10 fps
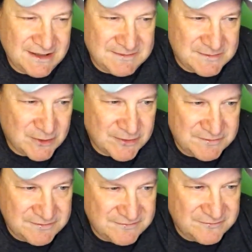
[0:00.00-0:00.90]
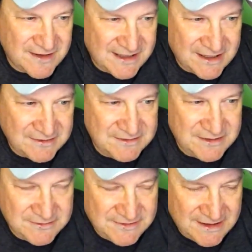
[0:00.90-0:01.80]
told flat out,
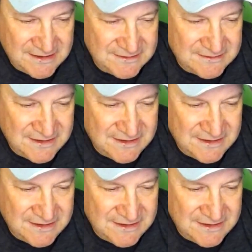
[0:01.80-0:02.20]
that they.